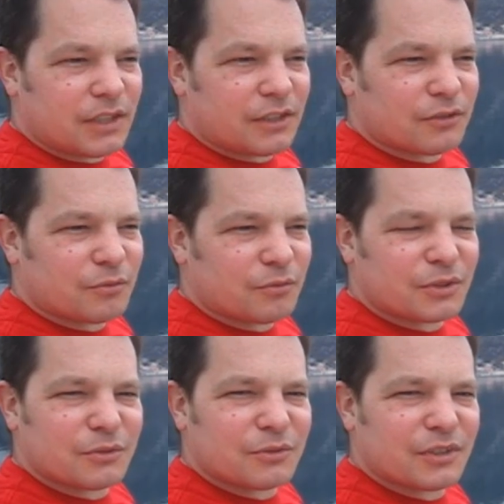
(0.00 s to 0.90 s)
Yes, we
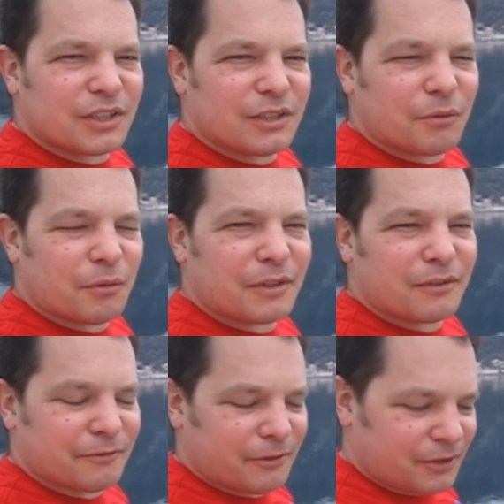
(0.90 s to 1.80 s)
shall see what we
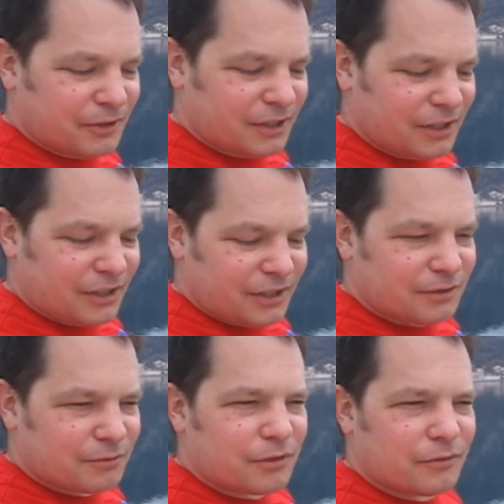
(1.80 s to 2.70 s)
can find in
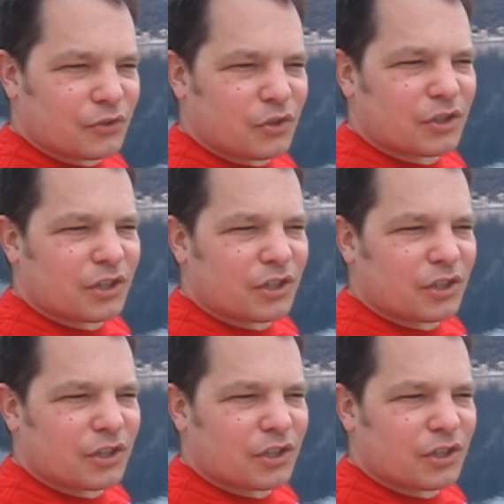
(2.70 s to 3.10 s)
this wonderful little